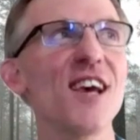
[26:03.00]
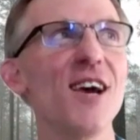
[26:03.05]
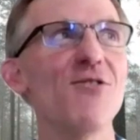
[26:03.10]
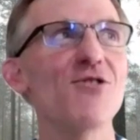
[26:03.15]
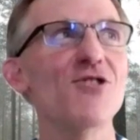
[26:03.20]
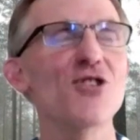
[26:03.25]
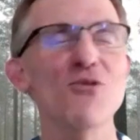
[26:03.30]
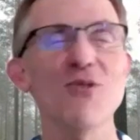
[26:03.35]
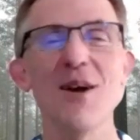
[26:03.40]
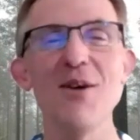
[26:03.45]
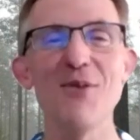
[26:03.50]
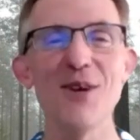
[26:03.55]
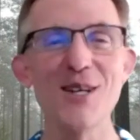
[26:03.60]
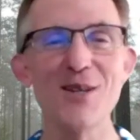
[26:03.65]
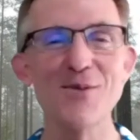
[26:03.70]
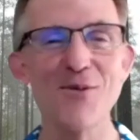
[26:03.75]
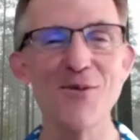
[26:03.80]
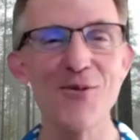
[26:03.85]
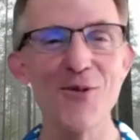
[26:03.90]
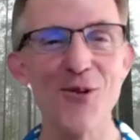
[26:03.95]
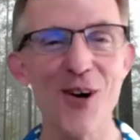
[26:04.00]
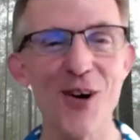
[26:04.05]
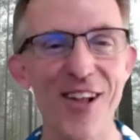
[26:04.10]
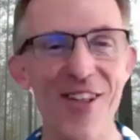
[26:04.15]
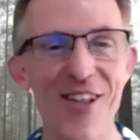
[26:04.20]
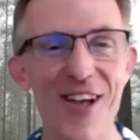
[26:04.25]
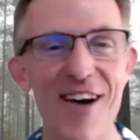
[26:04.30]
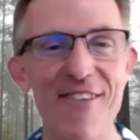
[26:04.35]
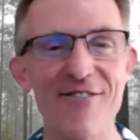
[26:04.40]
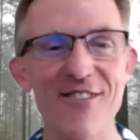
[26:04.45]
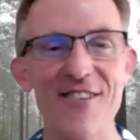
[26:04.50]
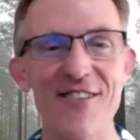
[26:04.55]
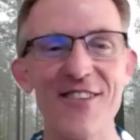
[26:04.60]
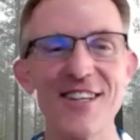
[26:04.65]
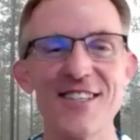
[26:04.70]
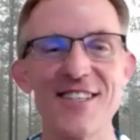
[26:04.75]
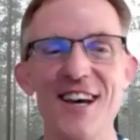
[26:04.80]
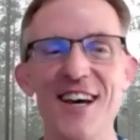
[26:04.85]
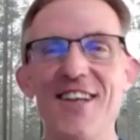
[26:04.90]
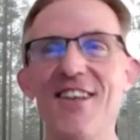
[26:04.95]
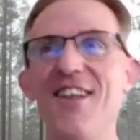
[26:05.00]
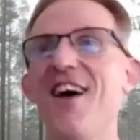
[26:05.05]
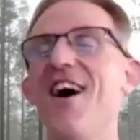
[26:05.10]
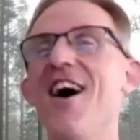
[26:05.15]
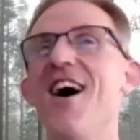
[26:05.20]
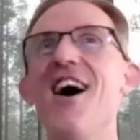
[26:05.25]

and it was 3 weeks before I left, and they said,